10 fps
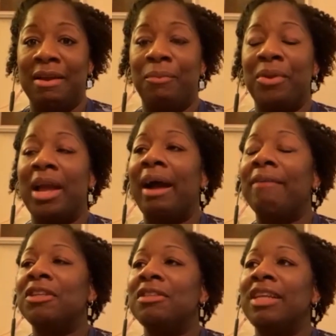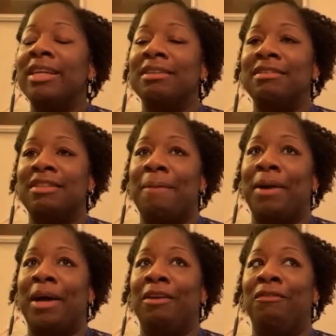And we have to take a step
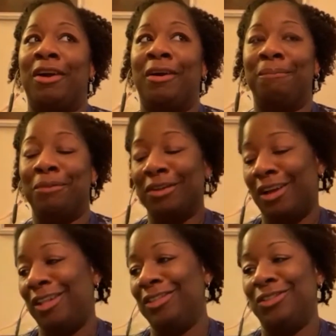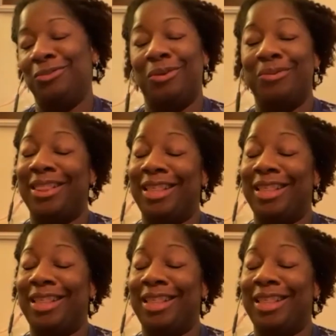out of our book knowledge and what we